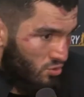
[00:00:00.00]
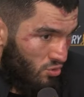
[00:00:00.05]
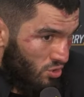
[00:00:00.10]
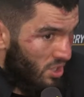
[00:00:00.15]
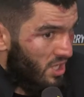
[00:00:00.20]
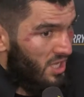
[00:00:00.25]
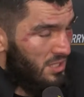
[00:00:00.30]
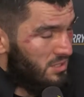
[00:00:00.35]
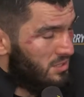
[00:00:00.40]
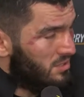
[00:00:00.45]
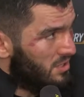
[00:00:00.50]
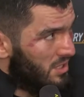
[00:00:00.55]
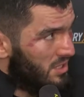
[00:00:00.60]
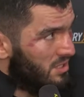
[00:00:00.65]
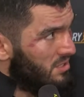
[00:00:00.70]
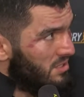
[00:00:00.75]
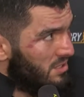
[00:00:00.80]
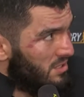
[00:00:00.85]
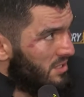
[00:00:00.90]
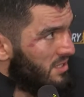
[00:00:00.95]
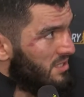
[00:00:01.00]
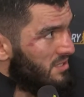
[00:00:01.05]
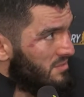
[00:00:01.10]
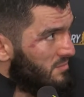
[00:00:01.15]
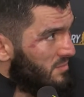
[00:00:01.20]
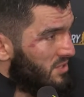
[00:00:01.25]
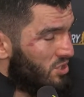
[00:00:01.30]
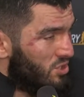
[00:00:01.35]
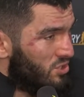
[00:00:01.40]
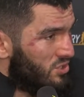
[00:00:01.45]
Yes, I think yes,
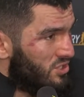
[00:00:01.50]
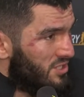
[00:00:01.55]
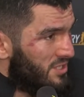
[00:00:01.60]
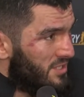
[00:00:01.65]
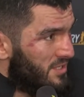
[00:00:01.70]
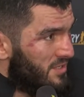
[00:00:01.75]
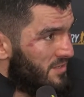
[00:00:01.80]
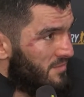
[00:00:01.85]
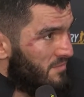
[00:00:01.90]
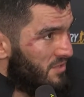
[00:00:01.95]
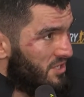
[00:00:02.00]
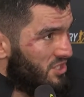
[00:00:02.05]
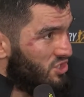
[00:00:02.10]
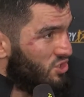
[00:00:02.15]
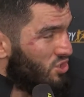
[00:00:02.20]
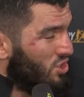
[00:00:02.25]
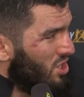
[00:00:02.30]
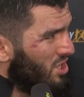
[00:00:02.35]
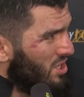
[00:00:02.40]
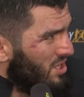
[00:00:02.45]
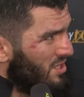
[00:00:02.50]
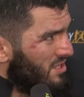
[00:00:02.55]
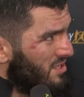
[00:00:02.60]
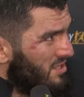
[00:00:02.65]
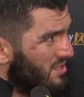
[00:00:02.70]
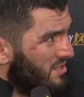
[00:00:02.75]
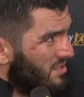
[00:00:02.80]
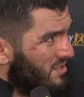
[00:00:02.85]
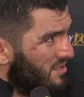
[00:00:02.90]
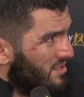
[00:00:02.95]
because uh, he's young,
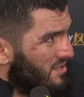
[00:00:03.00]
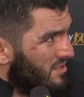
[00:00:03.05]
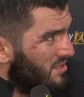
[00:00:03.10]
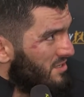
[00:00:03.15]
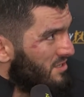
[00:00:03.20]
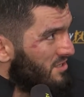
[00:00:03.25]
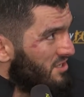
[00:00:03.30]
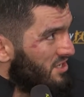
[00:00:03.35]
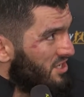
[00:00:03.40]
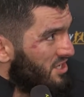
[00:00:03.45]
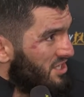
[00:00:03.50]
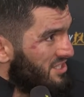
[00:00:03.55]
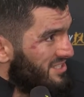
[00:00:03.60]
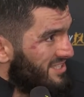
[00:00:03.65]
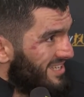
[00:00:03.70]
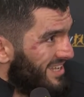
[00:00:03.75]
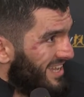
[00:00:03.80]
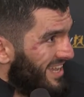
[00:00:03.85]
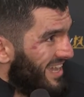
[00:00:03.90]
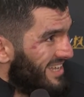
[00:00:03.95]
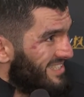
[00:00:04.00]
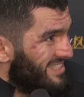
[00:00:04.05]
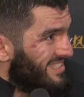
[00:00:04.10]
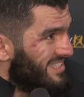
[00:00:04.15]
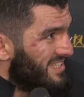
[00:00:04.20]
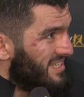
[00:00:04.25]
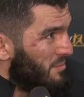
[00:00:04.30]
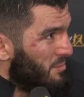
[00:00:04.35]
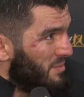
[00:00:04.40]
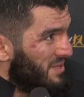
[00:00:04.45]
he's he has
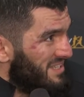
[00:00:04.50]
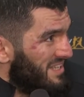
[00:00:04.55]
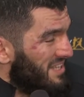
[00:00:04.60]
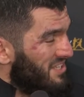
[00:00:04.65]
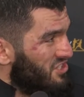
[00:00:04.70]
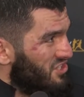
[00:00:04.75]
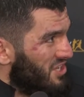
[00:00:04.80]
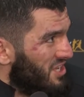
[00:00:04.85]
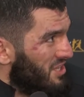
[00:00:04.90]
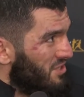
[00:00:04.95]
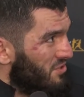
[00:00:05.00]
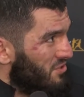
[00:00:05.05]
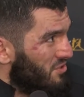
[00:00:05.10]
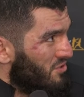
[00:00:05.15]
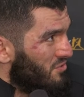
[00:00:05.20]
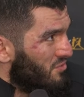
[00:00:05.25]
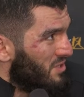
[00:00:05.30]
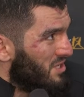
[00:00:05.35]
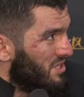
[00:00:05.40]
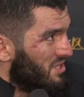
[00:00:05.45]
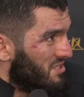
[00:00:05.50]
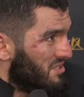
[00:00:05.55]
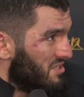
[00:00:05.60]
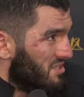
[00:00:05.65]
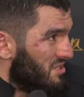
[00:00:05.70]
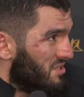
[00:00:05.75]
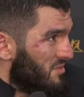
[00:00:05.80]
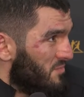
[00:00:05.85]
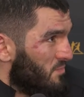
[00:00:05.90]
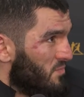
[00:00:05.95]
uh, potential, you know, and
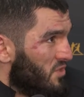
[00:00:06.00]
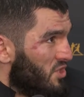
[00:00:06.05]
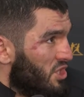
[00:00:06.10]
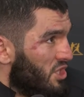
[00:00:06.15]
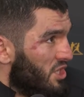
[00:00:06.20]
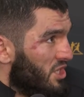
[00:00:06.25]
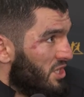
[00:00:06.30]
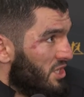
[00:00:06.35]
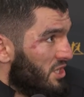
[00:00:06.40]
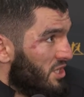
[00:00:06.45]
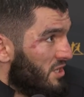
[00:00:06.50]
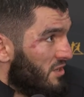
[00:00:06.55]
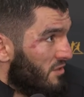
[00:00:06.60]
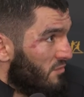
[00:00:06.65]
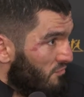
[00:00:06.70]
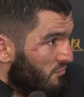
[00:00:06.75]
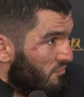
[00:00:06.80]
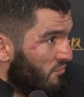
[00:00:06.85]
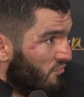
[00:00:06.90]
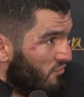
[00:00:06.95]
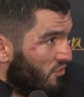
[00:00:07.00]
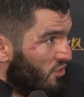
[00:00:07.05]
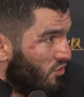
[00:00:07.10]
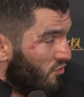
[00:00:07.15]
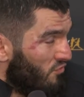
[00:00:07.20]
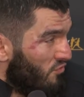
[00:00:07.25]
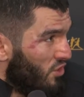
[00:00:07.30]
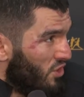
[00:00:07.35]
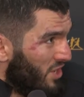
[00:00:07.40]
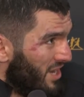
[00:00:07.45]
uh,
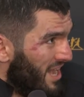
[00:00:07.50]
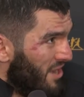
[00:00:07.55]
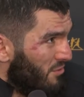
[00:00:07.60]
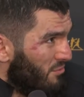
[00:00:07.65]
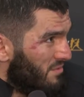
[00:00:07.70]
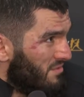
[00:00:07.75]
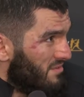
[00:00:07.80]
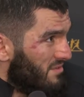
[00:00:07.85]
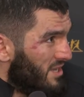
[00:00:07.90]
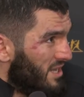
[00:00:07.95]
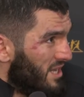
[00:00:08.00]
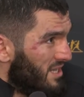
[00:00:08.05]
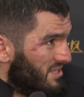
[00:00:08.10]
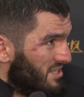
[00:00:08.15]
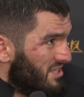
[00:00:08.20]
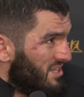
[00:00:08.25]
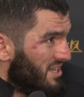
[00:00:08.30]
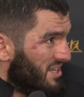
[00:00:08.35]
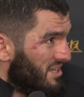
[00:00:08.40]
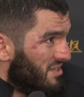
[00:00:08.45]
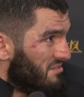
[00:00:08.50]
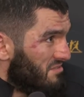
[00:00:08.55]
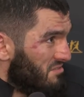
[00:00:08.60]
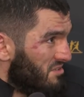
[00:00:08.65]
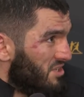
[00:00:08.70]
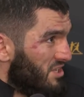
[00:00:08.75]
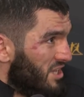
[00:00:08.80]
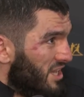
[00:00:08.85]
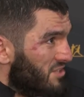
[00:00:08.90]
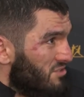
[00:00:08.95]
for for now, I think
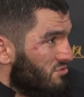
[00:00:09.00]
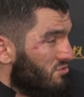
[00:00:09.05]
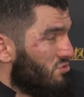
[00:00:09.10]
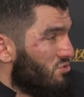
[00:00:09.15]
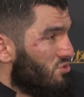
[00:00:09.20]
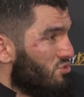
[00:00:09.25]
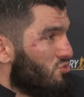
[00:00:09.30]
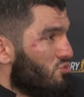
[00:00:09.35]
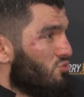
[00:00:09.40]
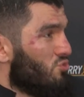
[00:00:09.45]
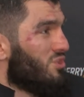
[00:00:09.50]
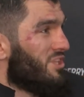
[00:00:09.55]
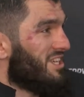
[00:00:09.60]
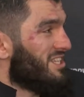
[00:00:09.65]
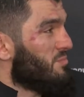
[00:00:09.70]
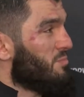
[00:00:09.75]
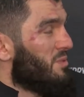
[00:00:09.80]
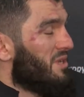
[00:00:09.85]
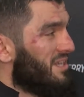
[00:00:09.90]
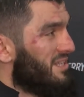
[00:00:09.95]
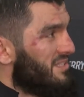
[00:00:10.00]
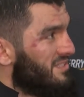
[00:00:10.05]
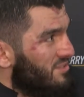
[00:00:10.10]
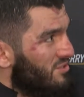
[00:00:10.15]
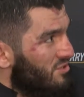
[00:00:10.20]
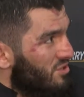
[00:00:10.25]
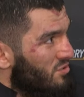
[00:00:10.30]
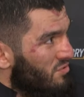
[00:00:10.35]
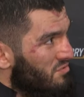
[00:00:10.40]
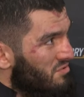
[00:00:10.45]
he he had good good experience,
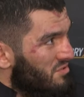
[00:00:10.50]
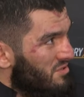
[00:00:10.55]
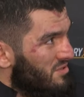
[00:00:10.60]
you know.